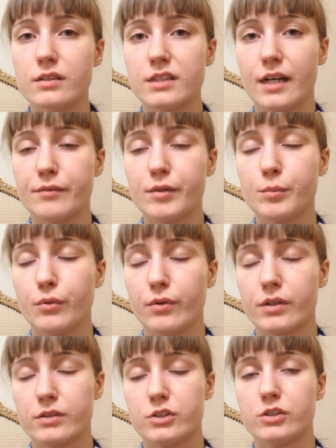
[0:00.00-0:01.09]
diving
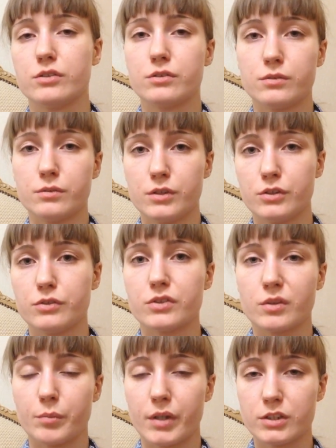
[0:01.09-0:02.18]
board to
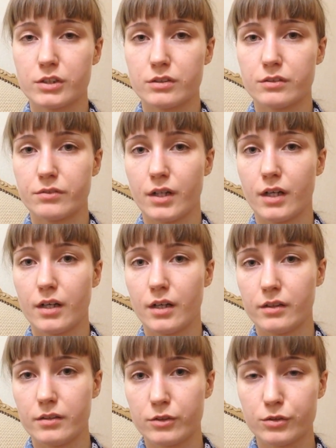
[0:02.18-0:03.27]
use a bunch of
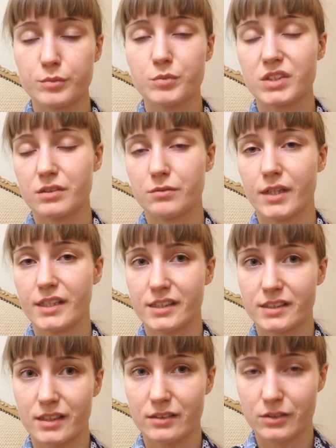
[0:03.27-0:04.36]
crimson red
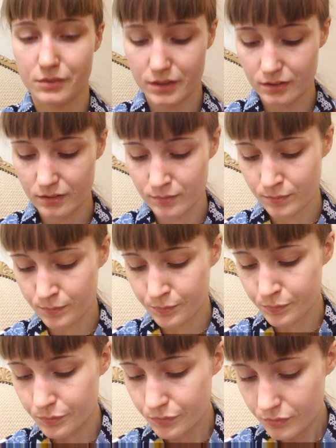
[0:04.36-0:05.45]
accessories.
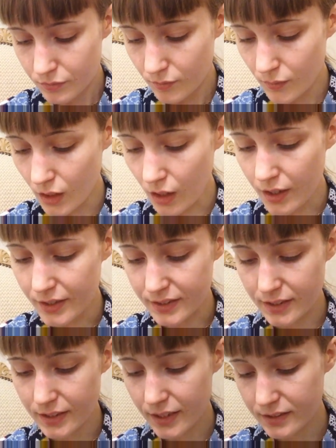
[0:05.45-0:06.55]
Alright,
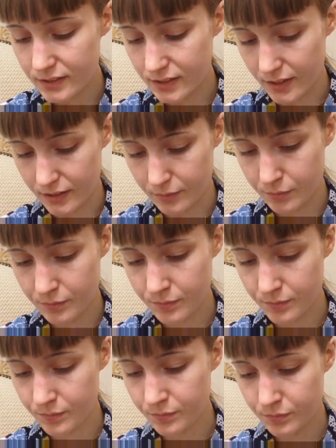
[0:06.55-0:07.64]
the next item
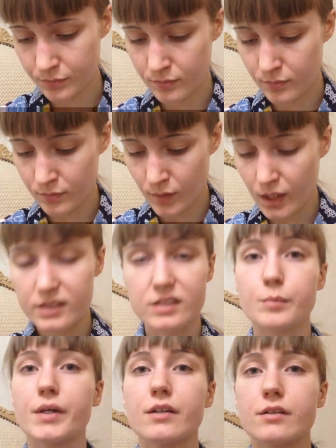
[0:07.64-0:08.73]
is
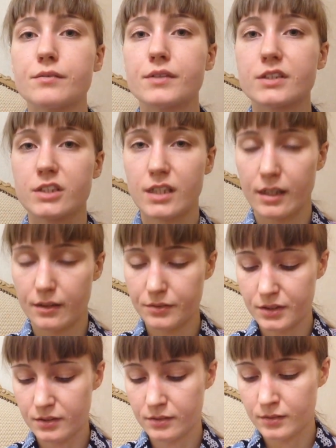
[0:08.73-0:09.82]
a pair of wrist
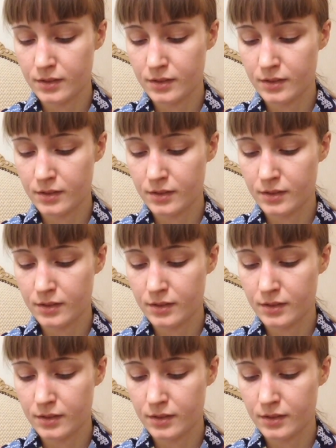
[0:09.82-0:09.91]
cuffs.